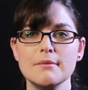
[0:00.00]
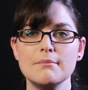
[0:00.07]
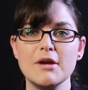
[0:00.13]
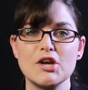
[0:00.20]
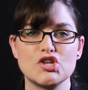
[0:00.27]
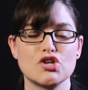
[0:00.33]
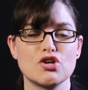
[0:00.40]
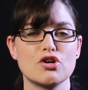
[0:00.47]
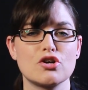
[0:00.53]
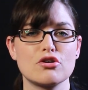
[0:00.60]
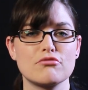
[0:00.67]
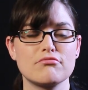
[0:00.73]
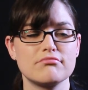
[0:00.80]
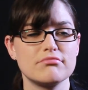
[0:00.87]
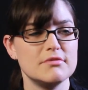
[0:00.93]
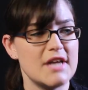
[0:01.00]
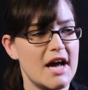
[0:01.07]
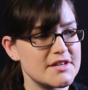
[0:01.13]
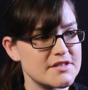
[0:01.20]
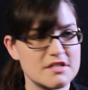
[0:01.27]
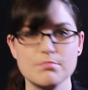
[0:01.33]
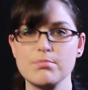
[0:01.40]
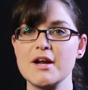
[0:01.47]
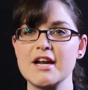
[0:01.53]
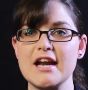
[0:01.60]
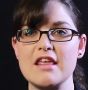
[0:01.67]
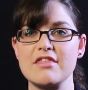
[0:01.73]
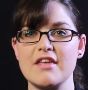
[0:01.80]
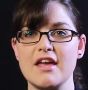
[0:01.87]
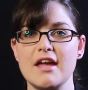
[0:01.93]
make sure not to spread
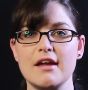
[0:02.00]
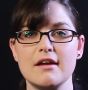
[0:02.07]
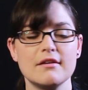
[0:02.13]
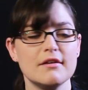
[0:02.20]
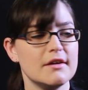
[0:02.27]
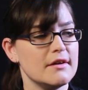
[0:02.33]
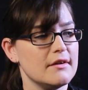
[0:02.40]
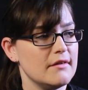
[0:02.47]
anything